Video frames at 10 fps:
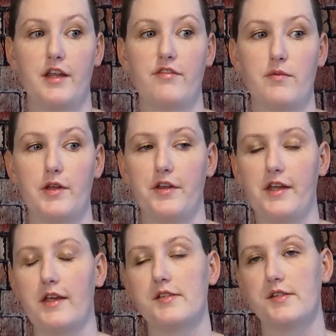if the
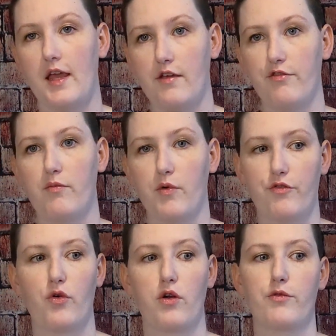building is safe
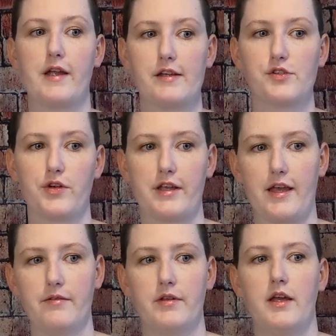before re-entering
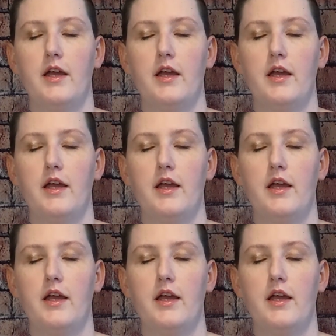it.